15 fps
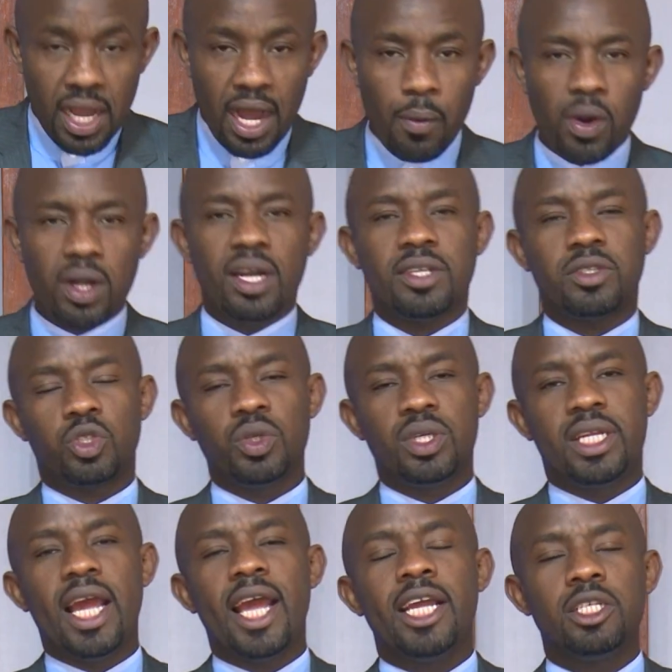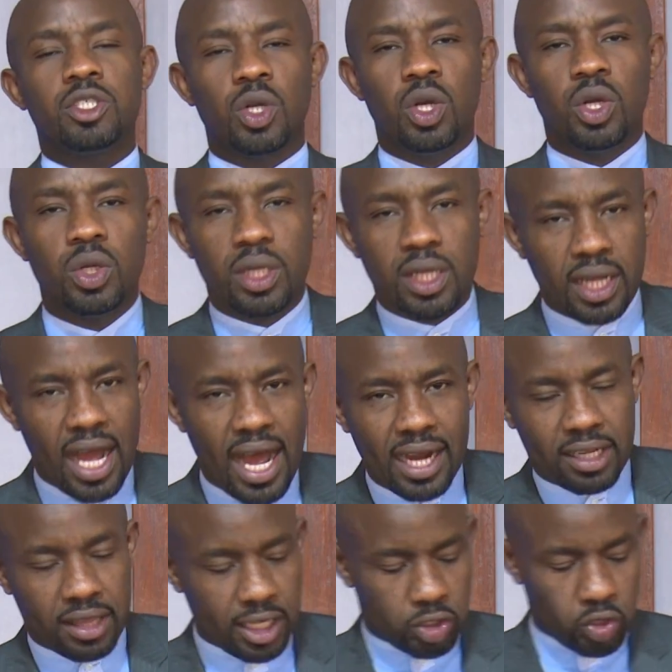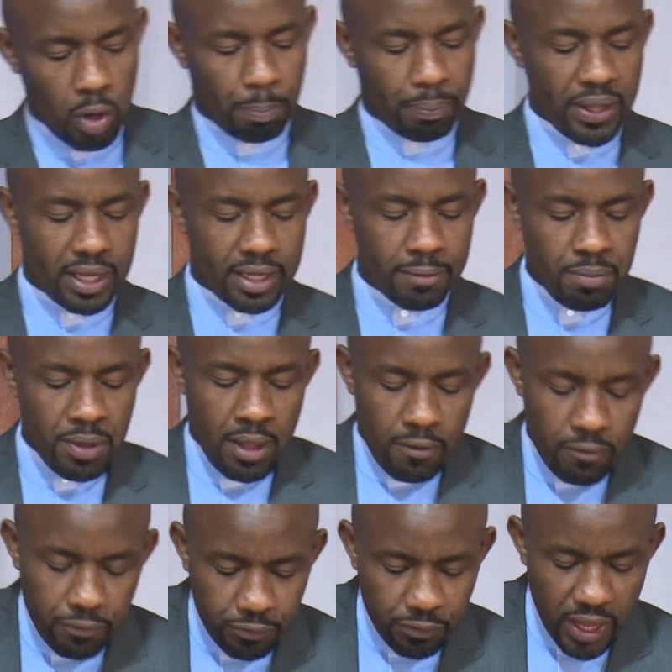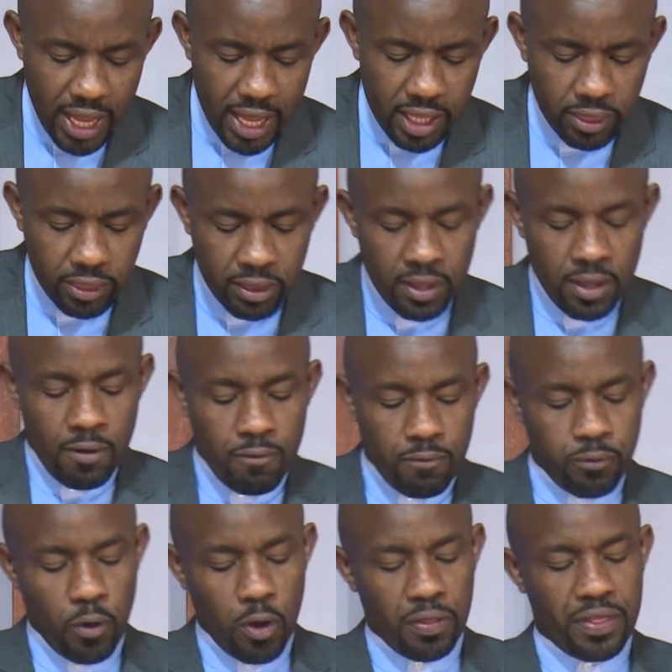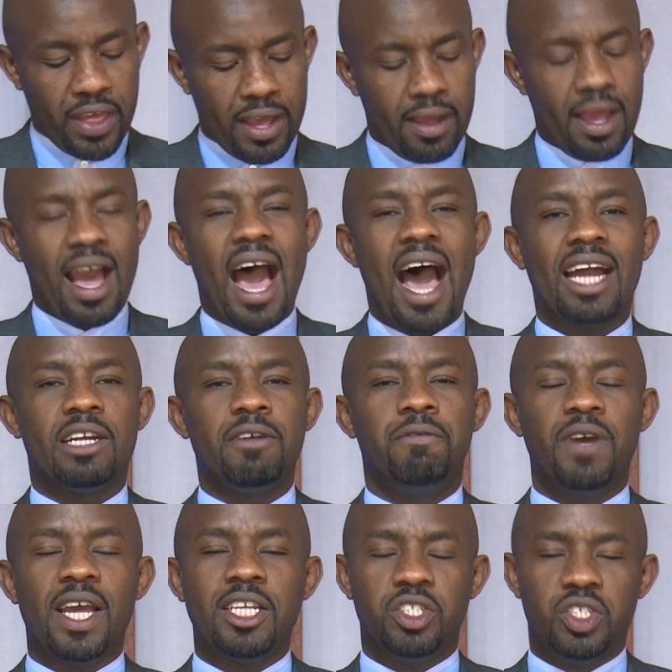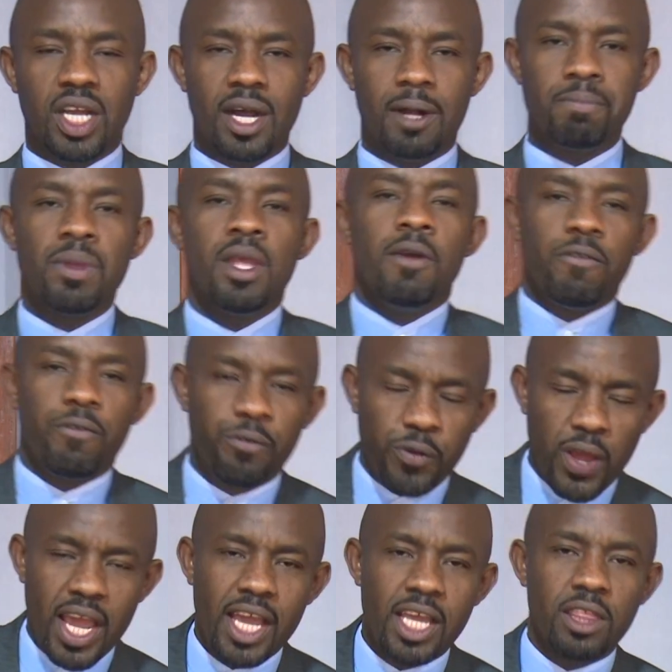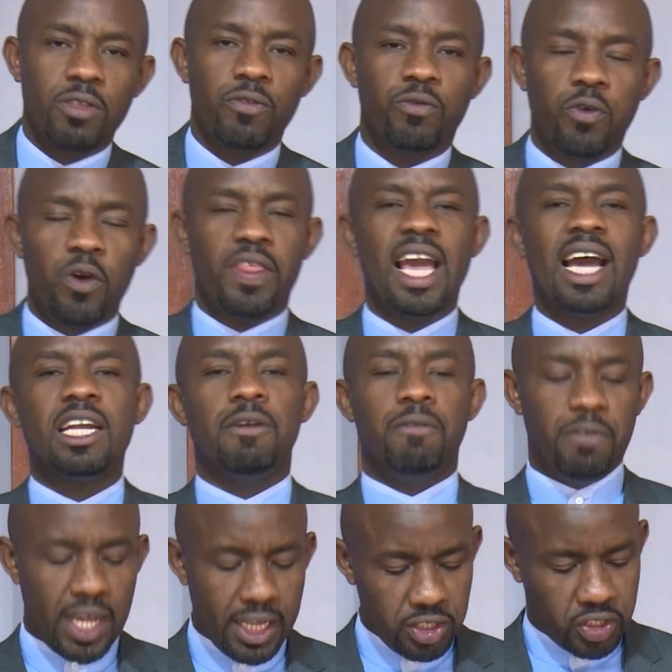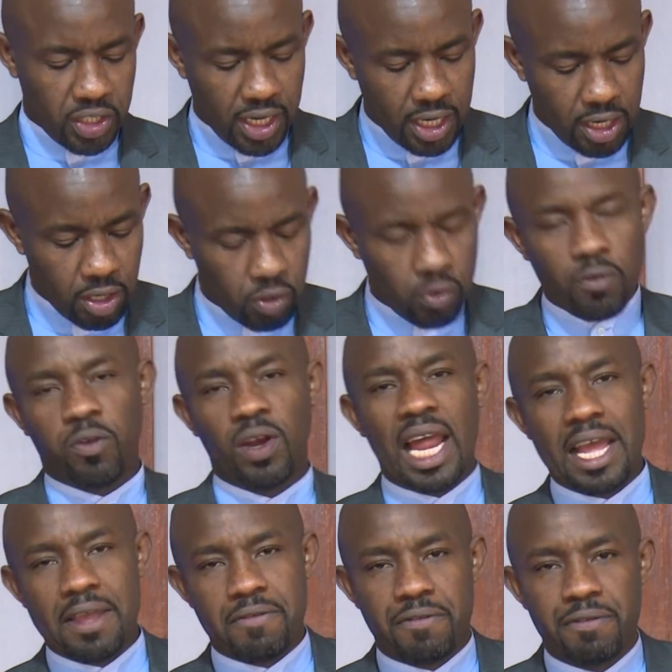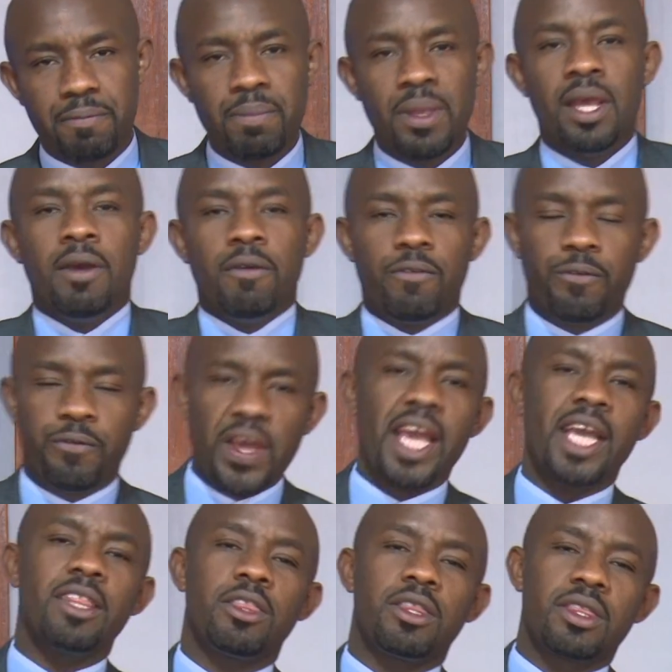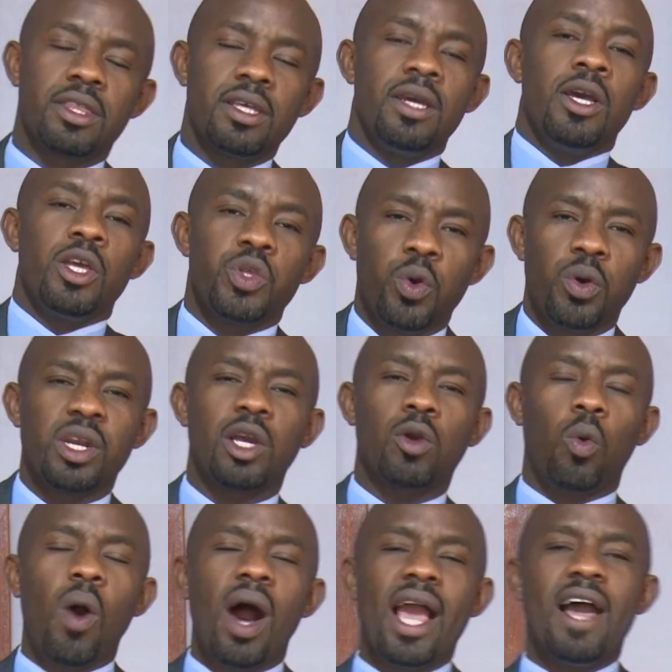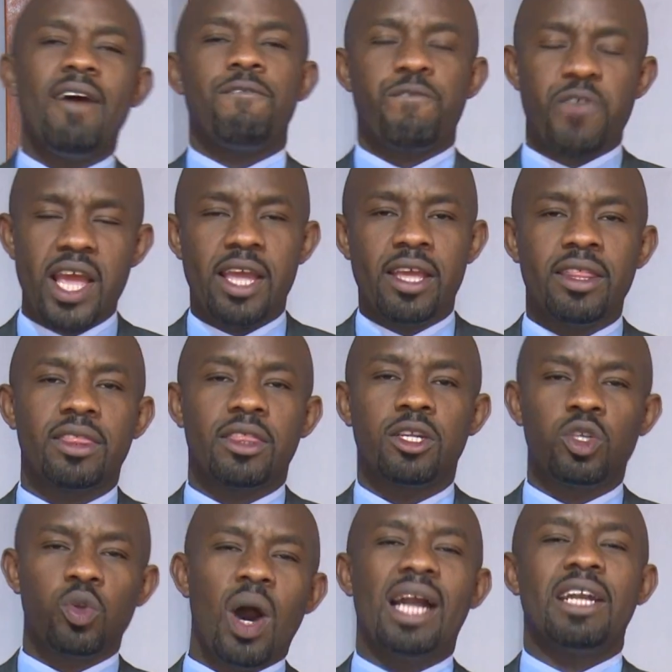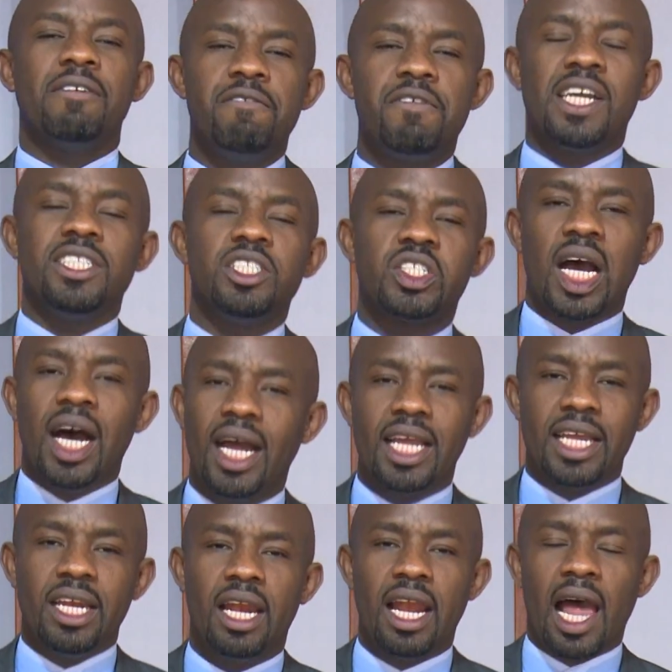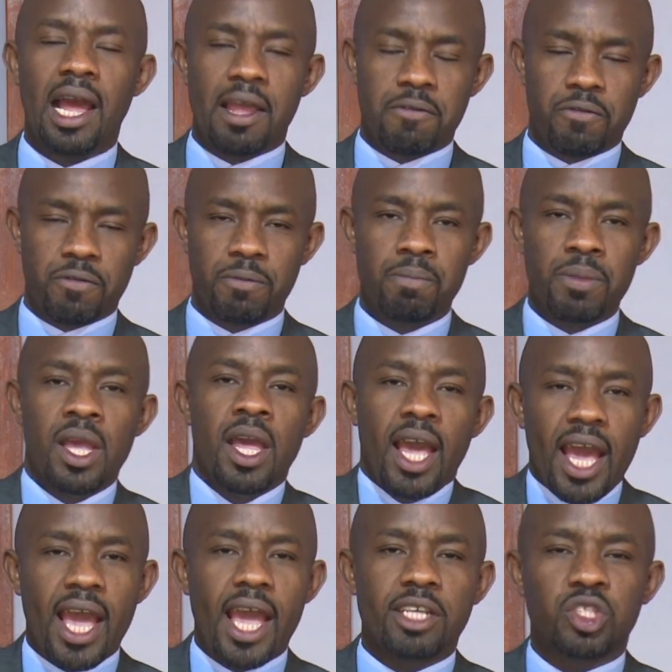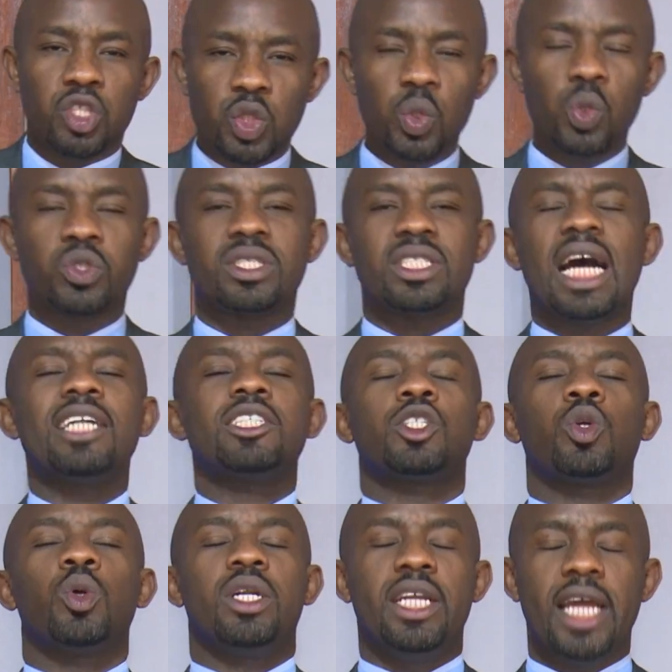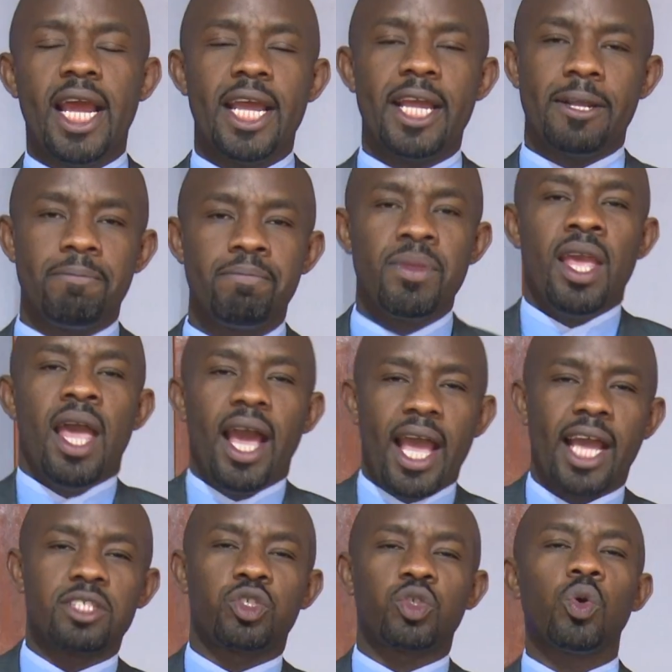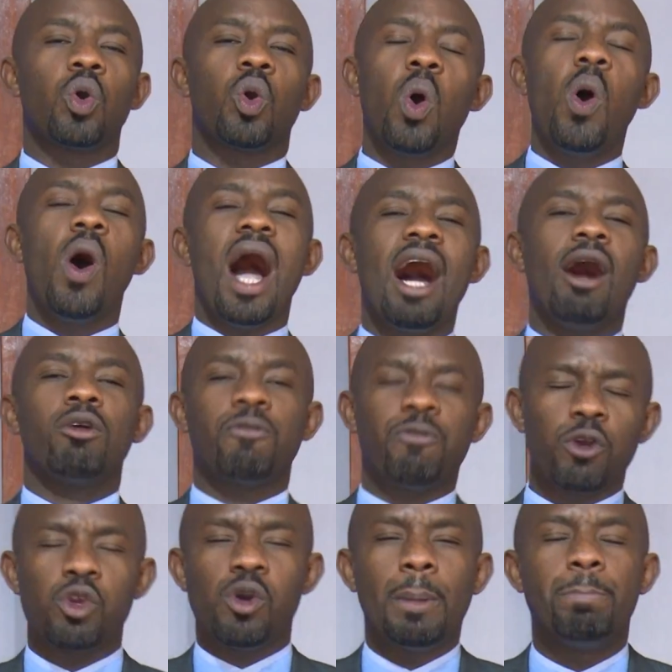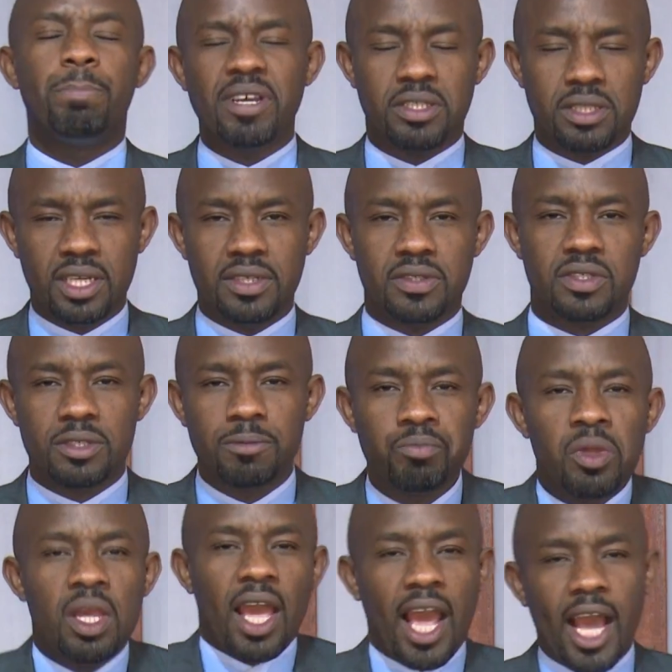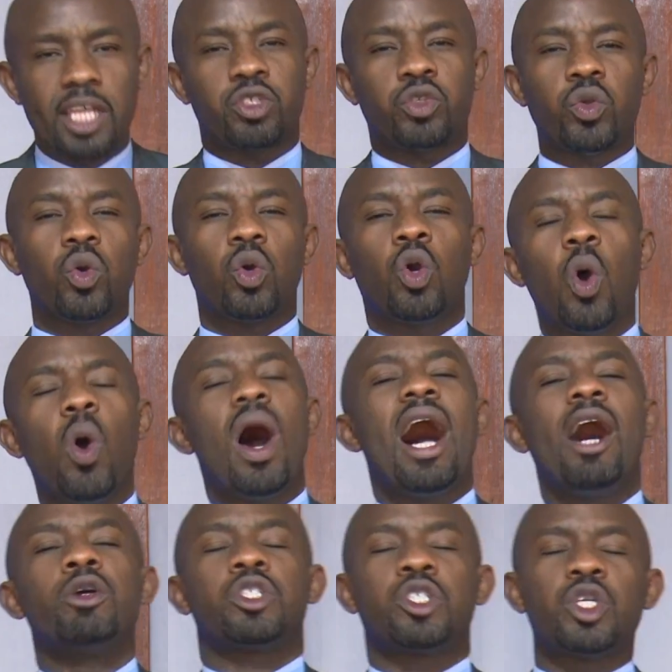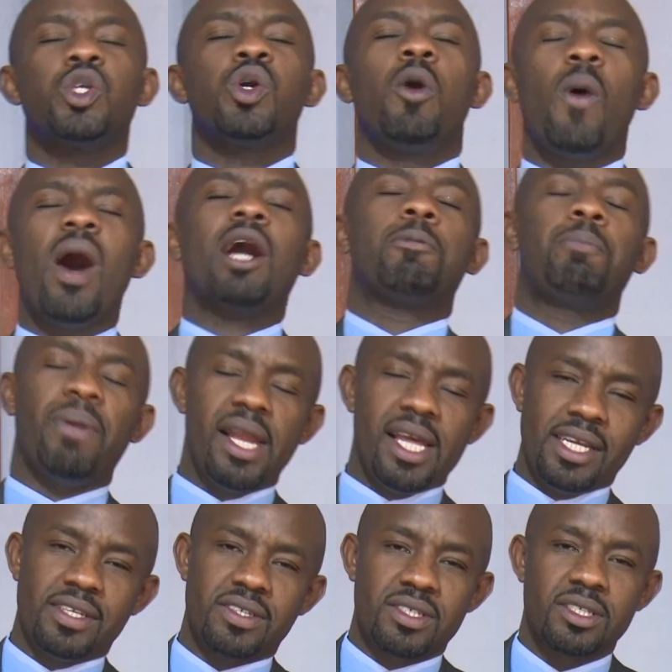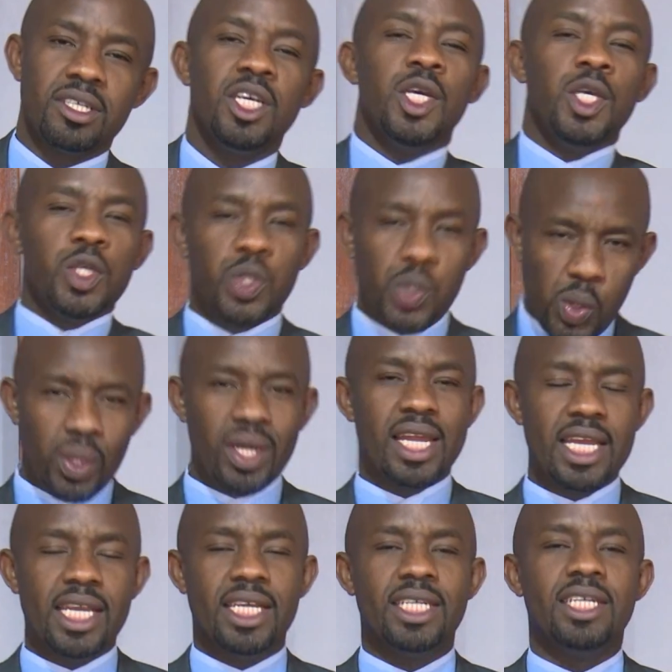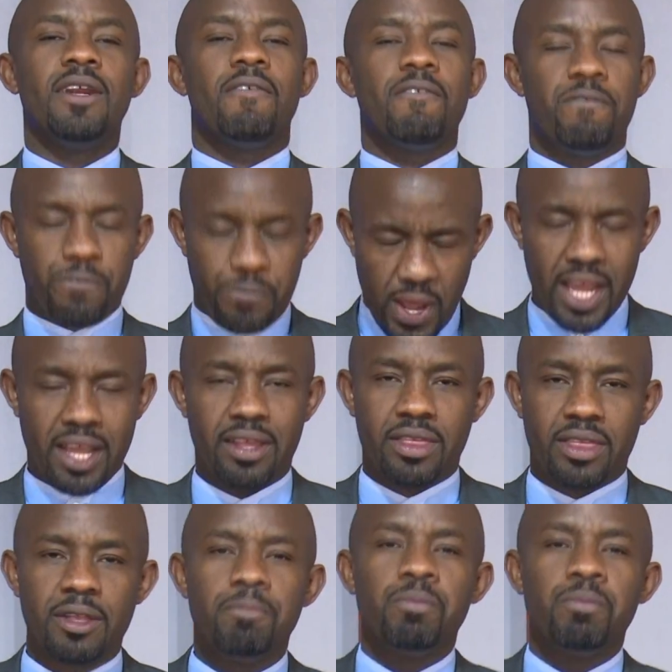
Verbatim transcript: I want us today to look at the topic faith for the adventure. Faith for the adventure of life. Faith, you require faith to adventure in life. As you start today, as you go out for your business, as you go out to your workplace, you need faith.